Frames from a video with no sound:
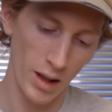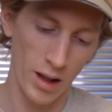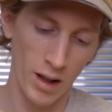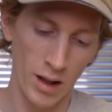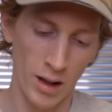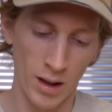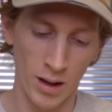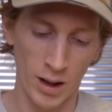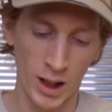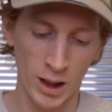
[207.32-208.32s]

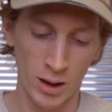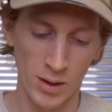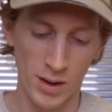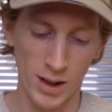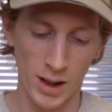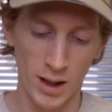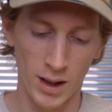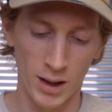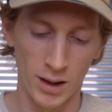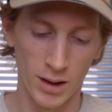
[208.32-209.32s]
And I always
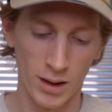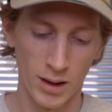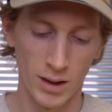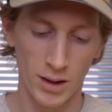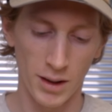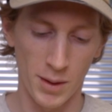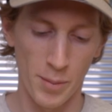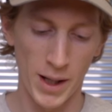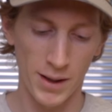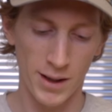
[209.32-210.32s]
say it's
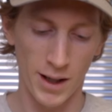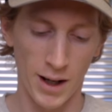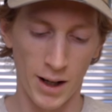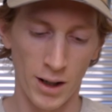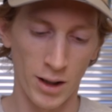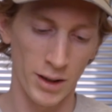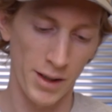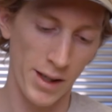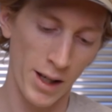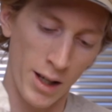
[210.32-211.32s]
best to err on the
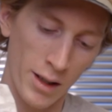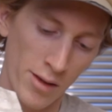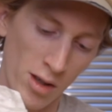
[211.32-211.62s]
side of